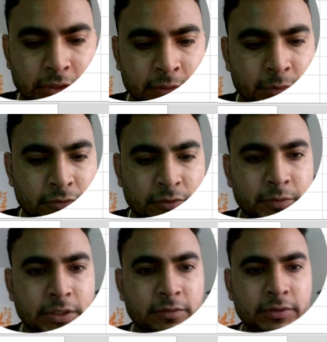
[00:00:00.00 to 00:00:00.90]
I'll put a
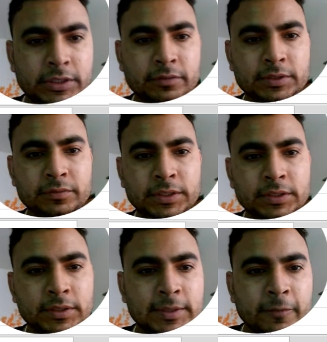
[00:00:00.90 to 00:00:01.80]
simple formula of rand
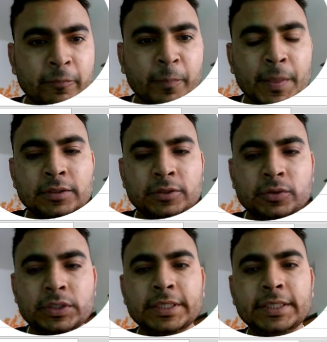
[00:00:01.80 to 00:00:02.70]
between.
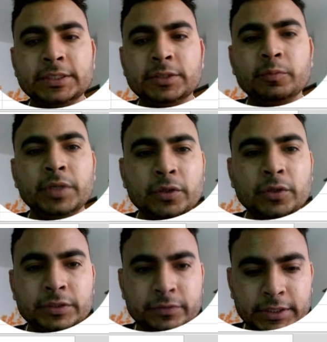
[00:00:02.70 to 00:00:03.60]
So it says
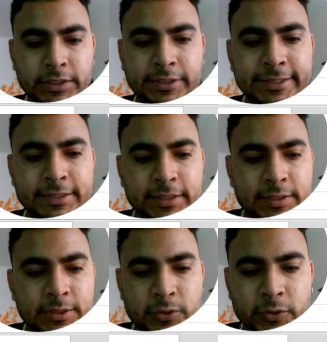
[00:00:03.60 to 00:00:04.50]
below 50, right?
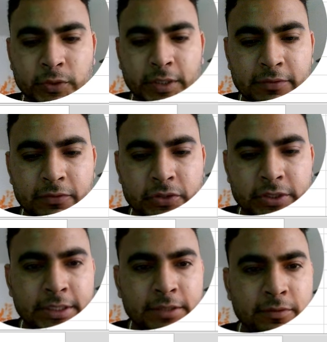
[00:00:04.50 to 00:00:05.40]
So I
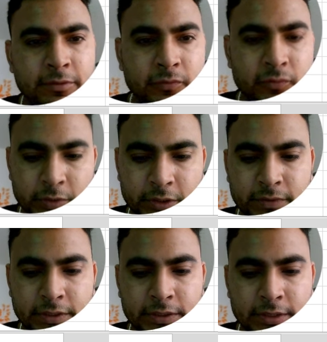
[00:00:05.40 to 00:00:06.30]
will say
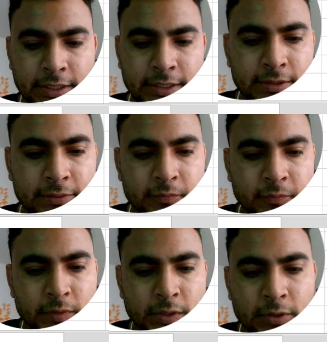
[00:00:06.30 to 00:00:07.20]
between
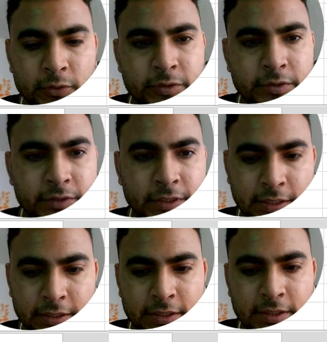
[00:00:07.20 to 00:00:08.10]
10 to
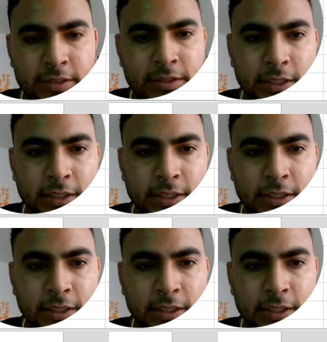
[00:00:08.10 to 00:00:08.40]
50.